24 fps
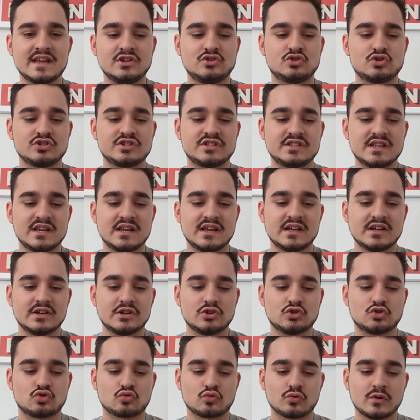
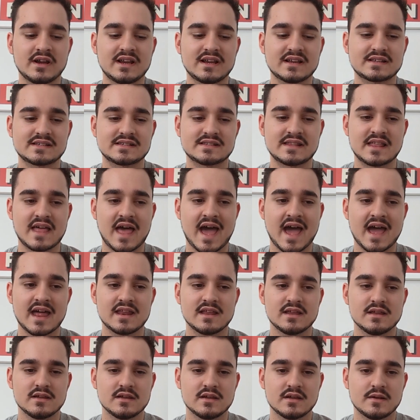interesting drinks
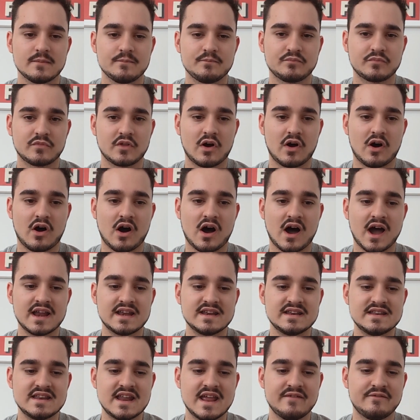that I
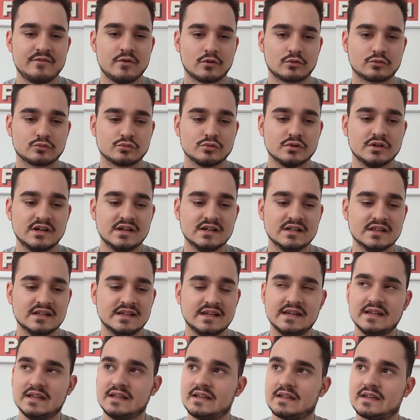never
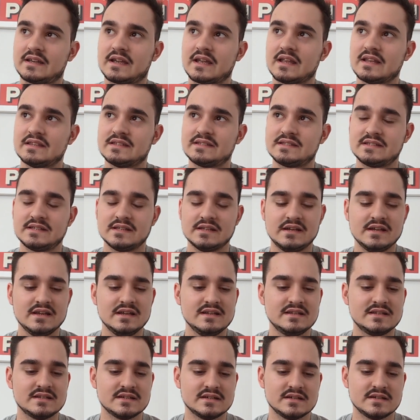really
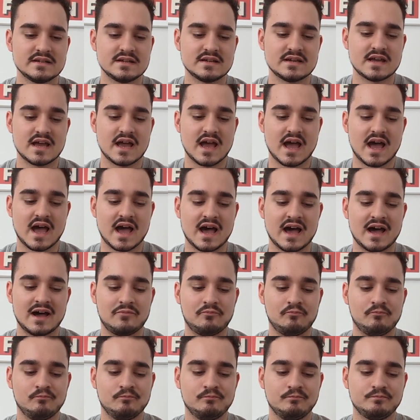considered
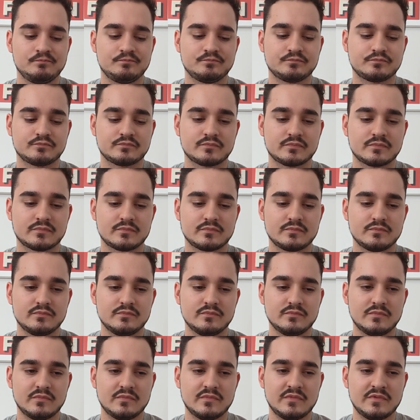that
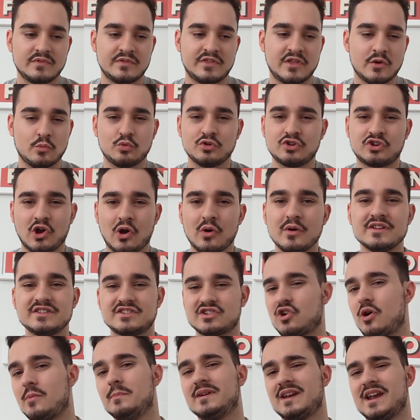would go into
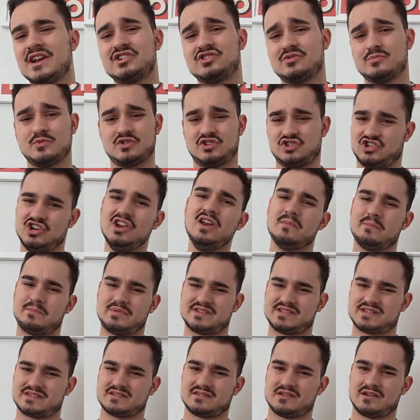combination with
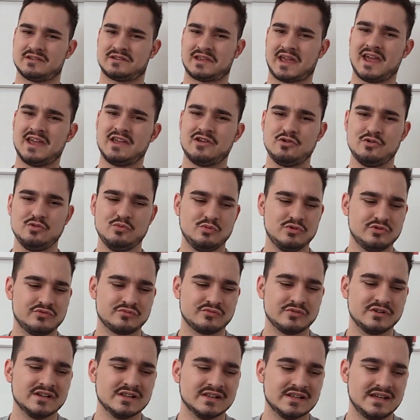chips. Okay, who would
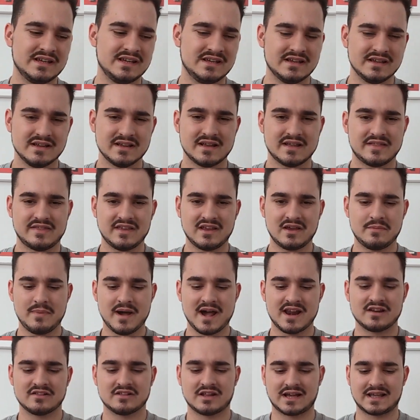really think
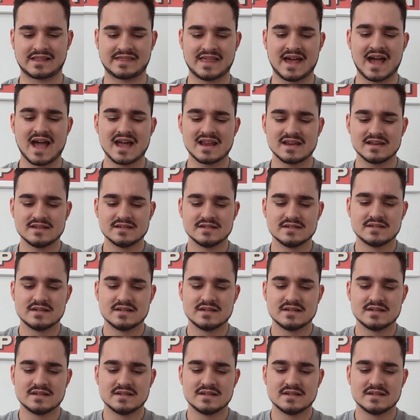about it like that?